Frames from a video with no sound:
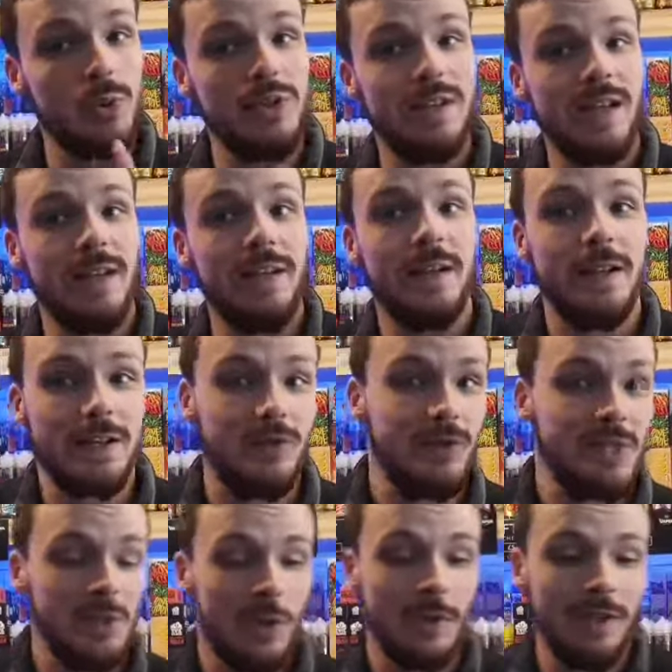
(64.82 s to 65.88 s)
doesn't tell that it's a
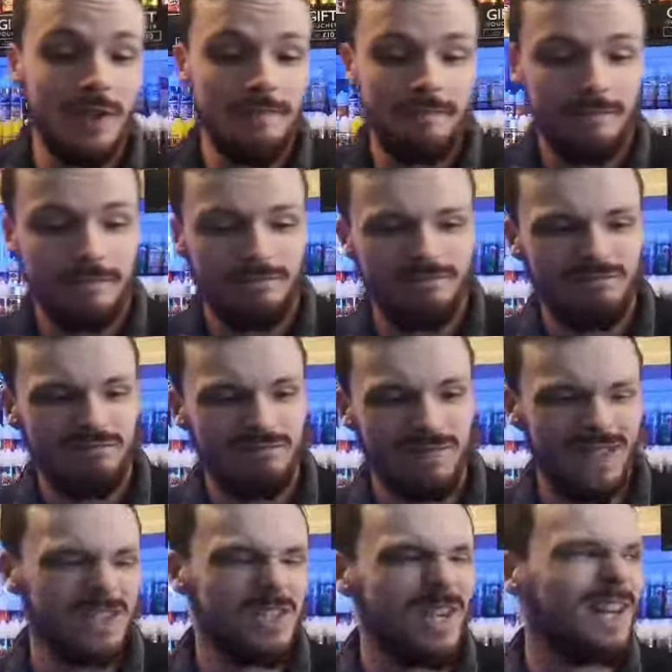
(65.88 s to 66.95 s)
restock day.
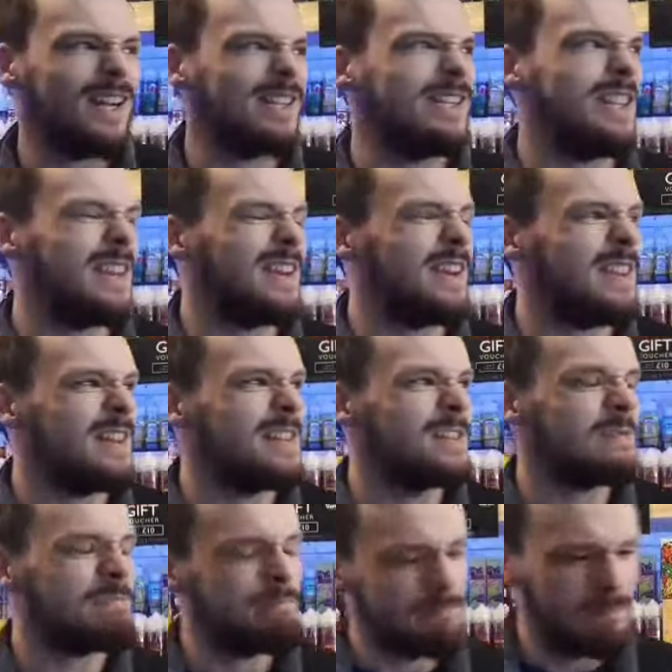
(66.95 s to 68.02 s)
So that's technically three things.
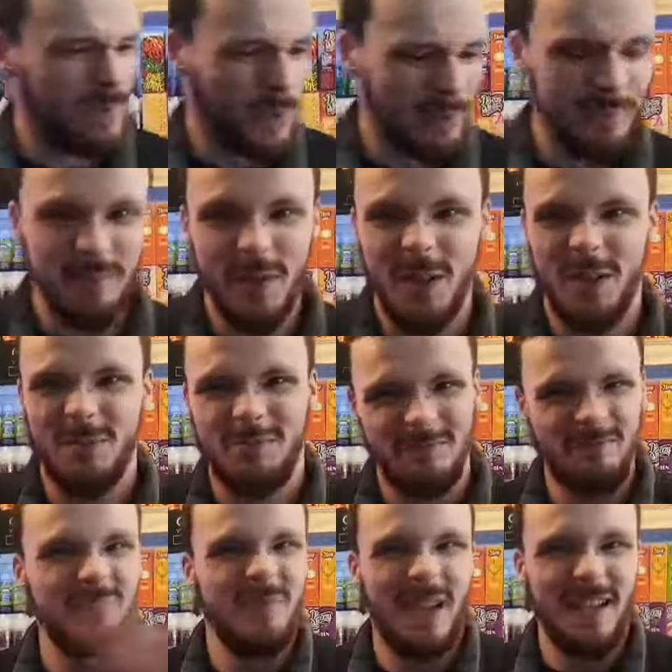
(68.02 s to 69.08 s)
But, you know,
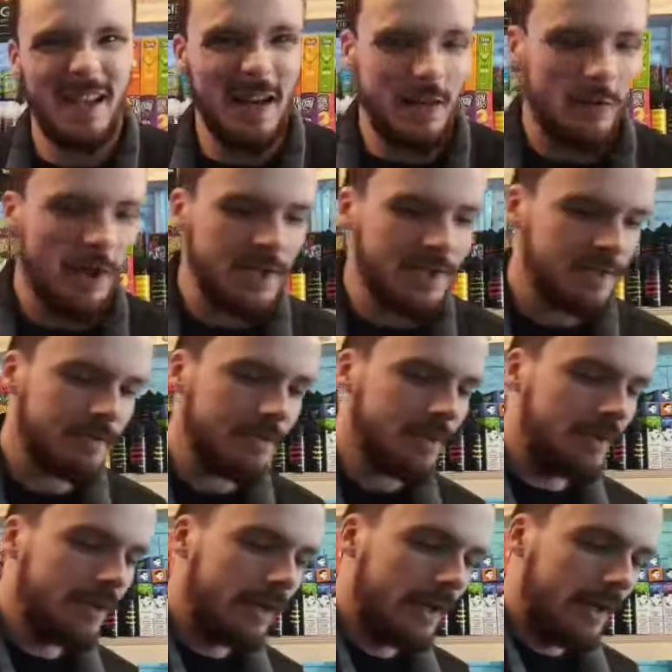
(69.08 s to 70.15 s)
I digress.
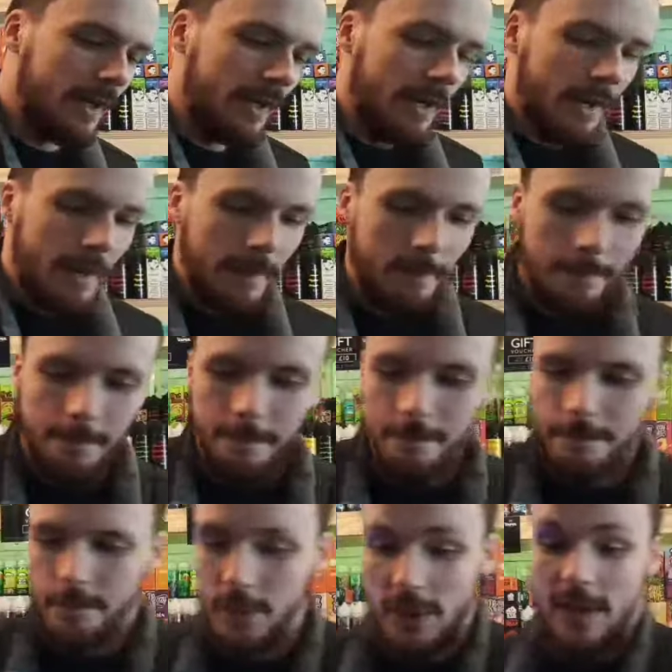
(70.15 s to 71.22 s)

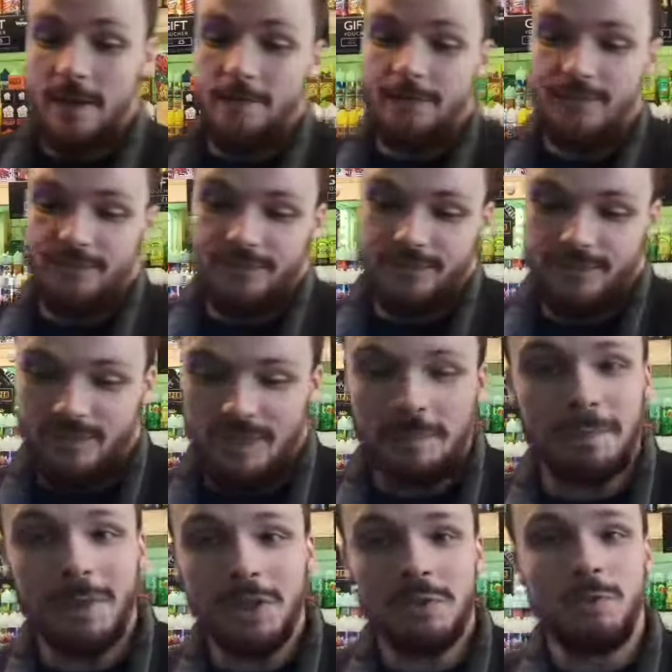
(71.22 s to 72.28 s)
But yeah,
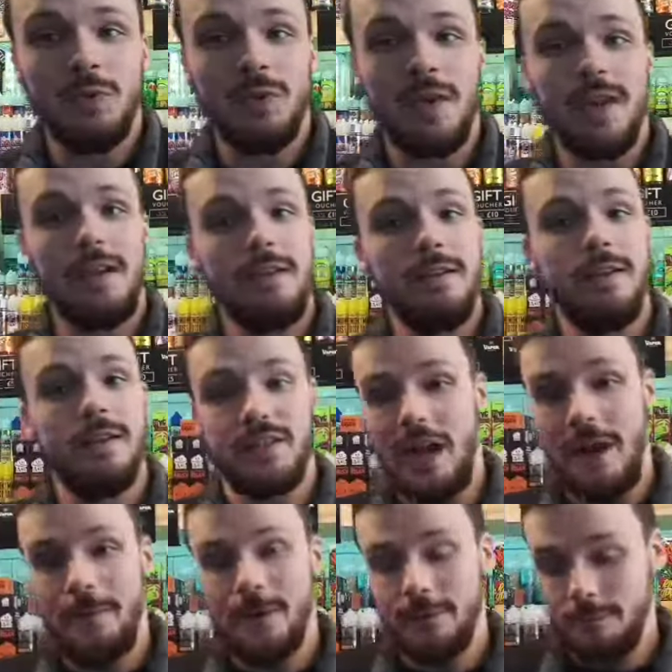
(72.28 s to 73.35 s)
Magic Monday is
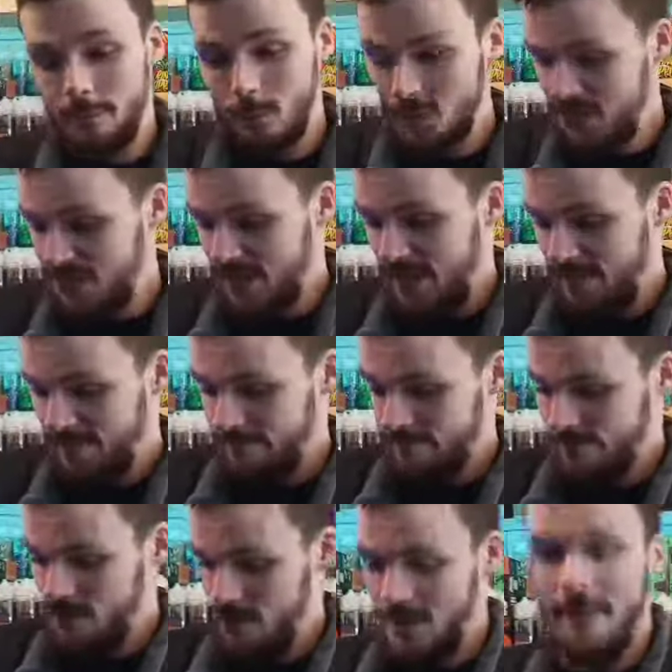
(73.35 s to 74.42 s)
happening once again,
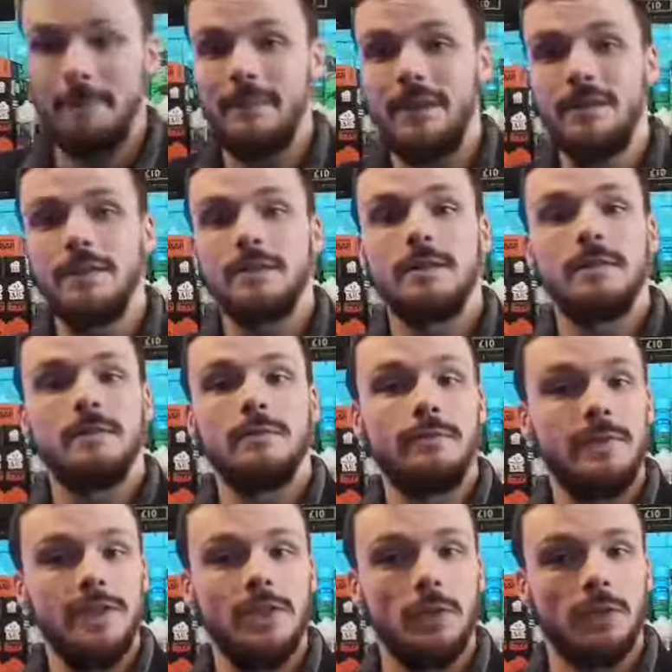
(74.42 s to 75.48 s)
so that means
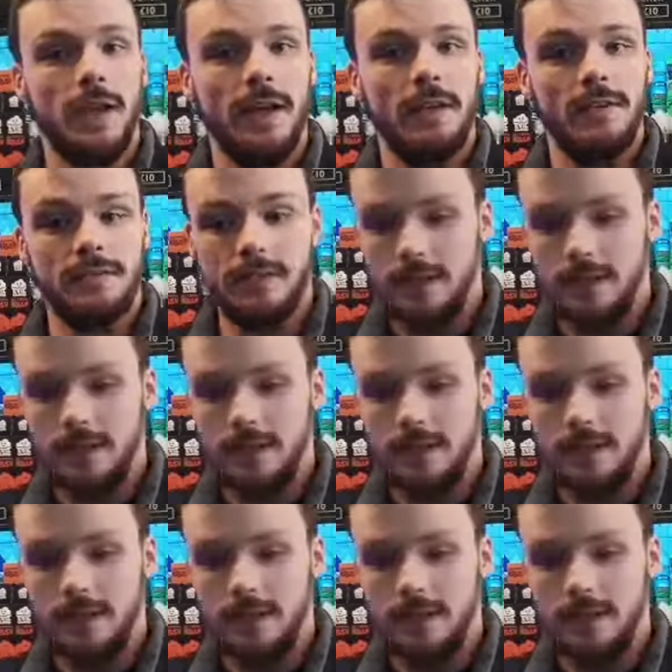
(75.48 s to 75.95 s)
restock day.